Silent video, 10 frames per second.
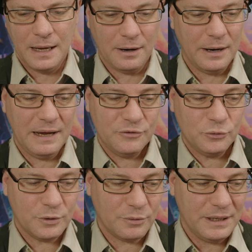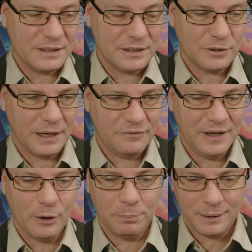And I have to agree, since I have
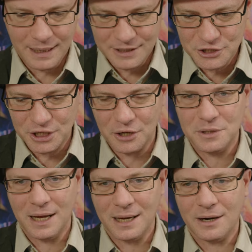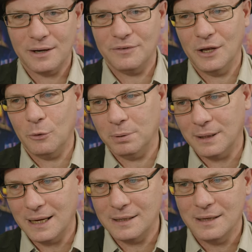now played Shadowdark and I have now
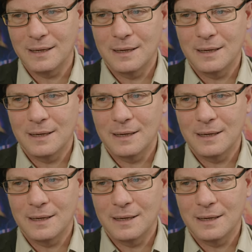played